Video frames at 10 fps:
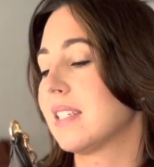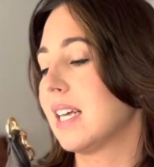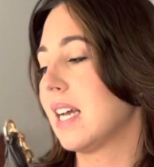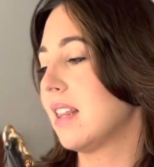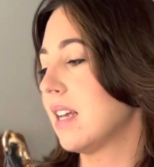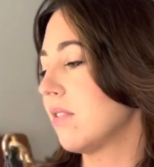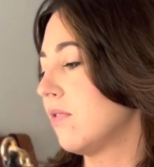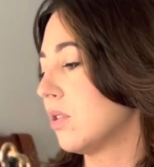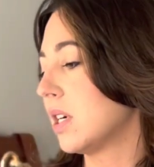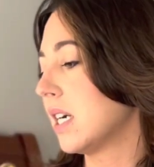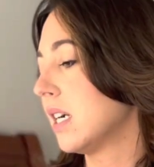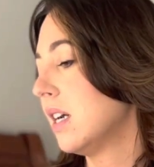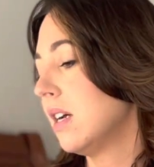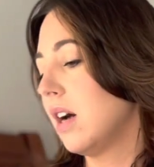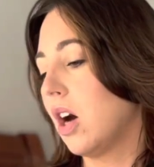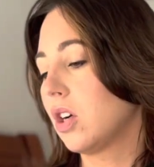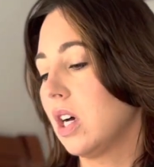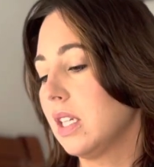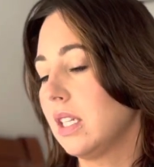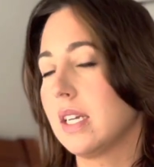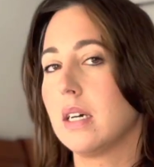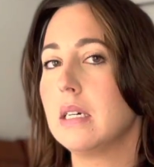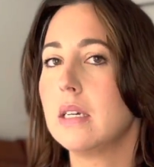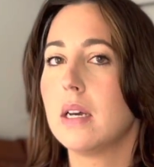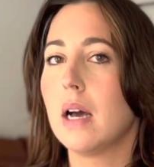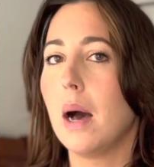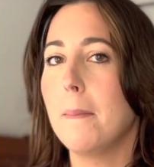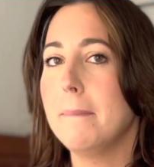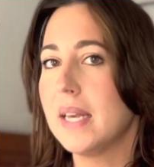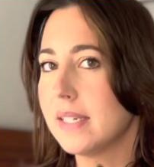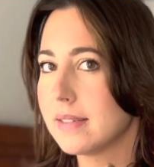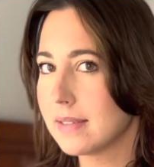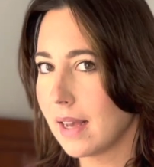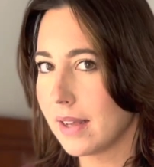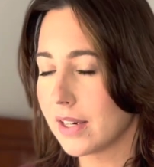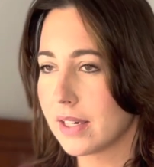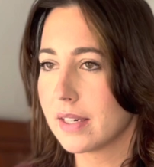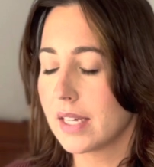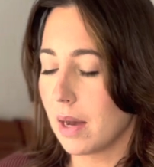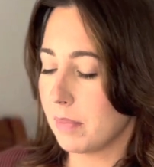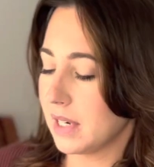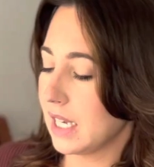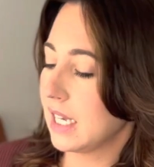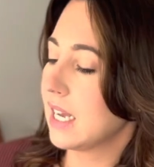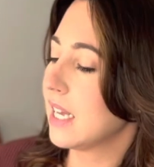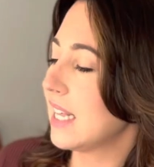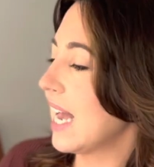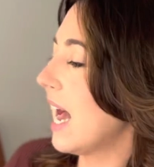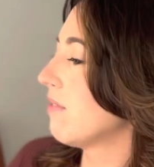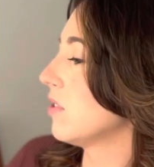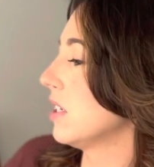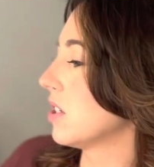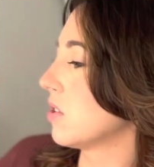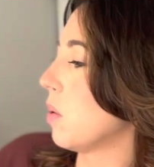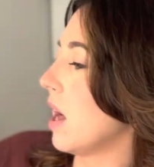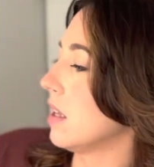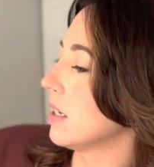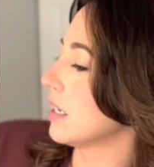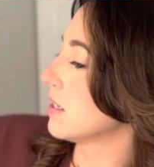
And I think for, I'll call it like a mid-designer company, they have really good quality.